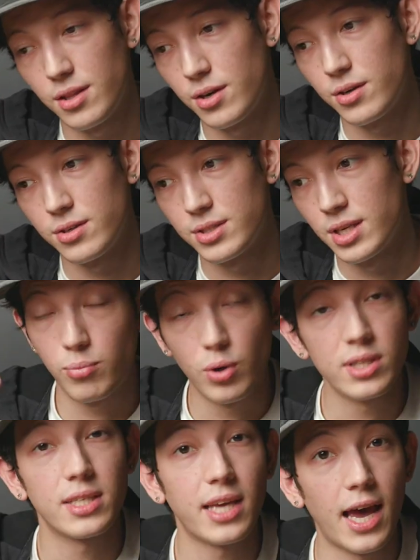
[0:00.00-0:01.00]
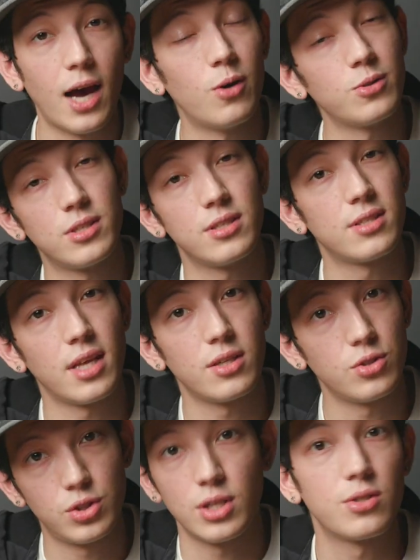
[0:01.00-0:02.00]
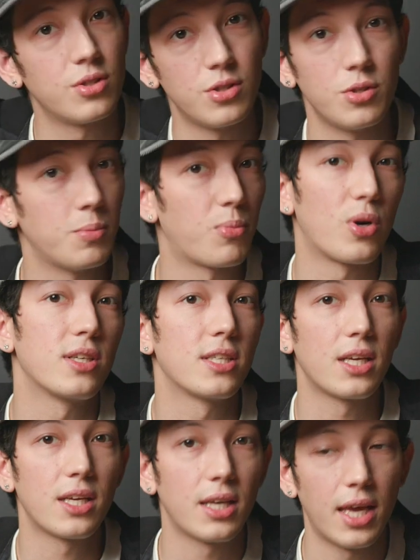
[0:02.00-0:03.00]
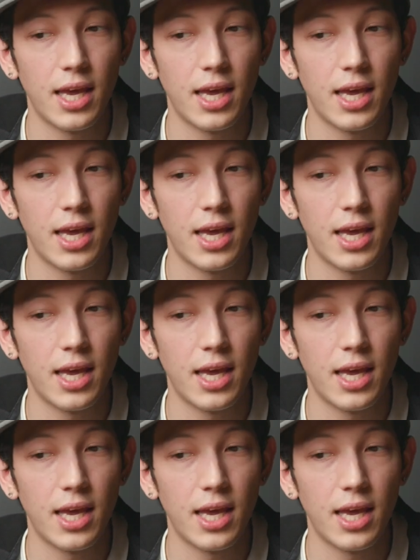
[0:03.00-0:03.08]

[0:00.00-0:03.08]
There's printing houses that just do printing,